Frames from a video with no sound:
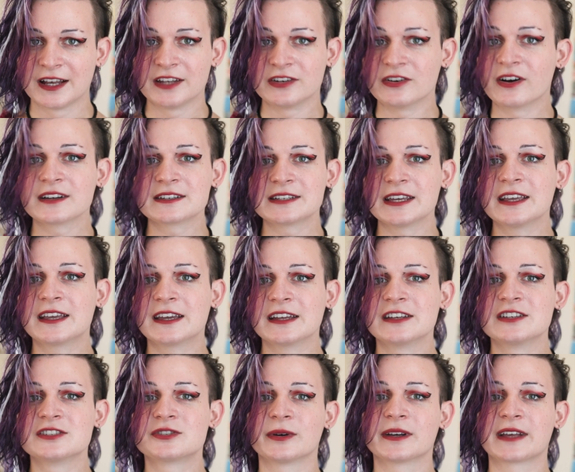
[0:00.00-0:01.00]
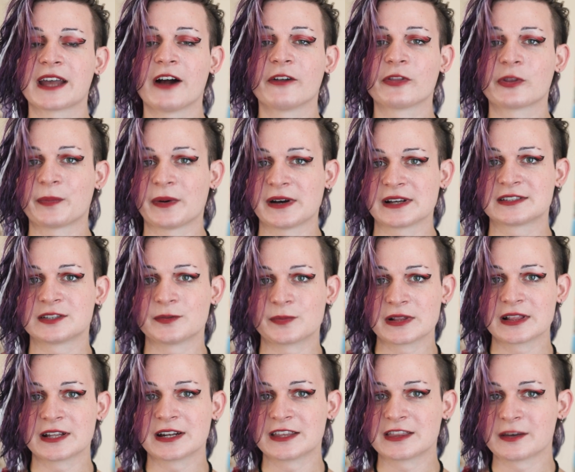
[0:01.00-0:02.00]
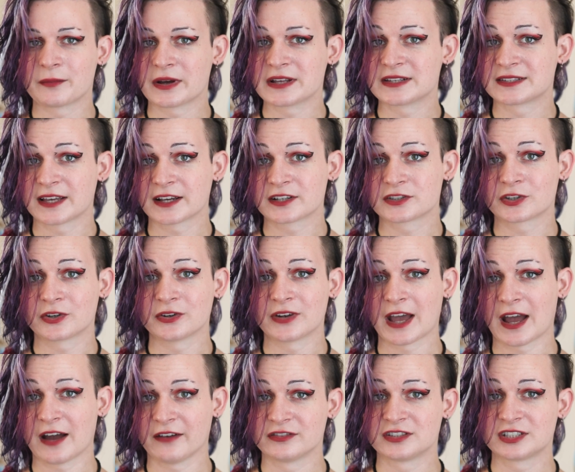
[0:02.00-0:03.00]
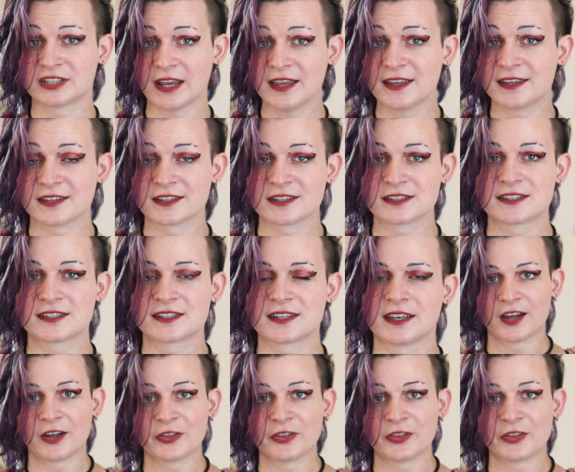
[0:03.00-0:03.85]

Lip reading: not taking into account the possibility that my sex could have changed.